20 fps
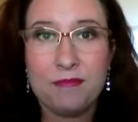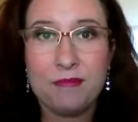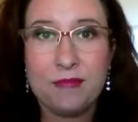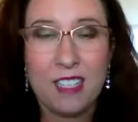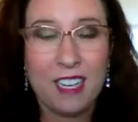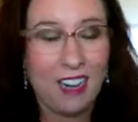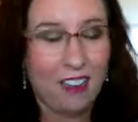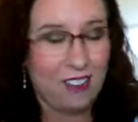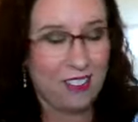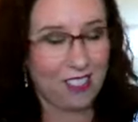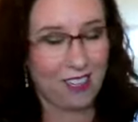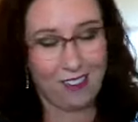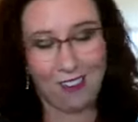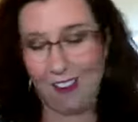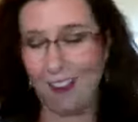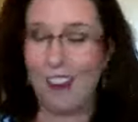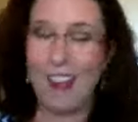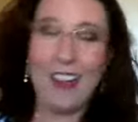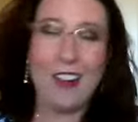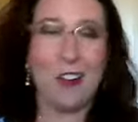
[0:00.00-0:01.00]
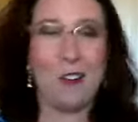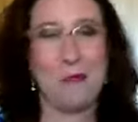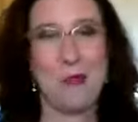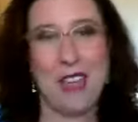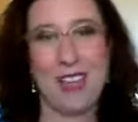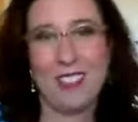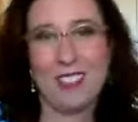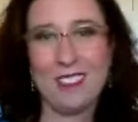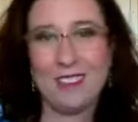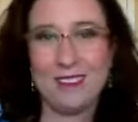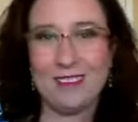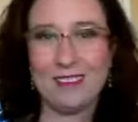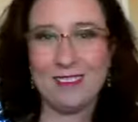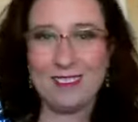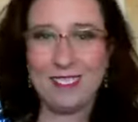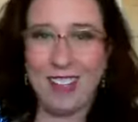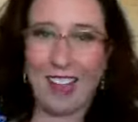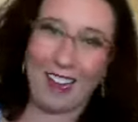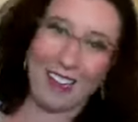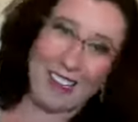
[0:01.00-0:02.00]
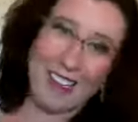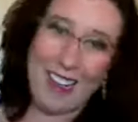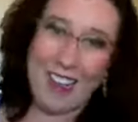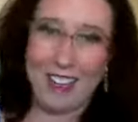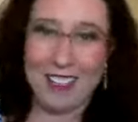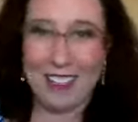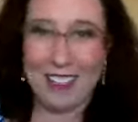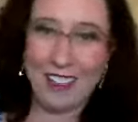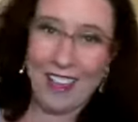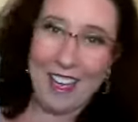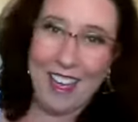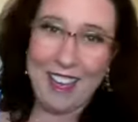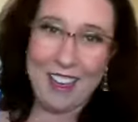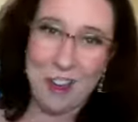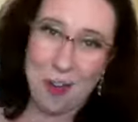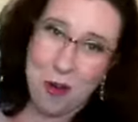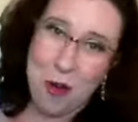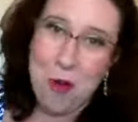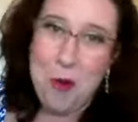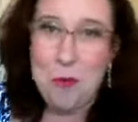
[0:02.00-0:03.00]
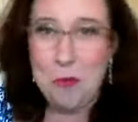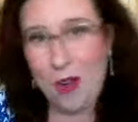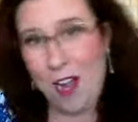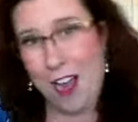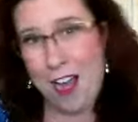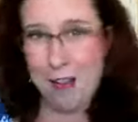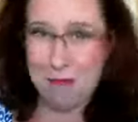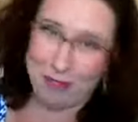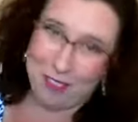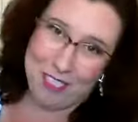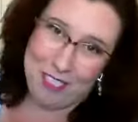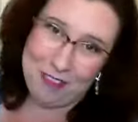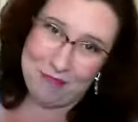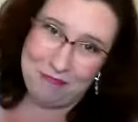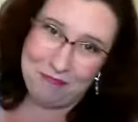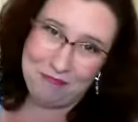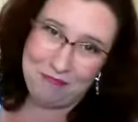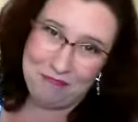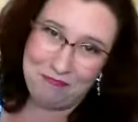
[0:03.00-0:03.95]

And I was like, all right, old man, I can handle that. No problem.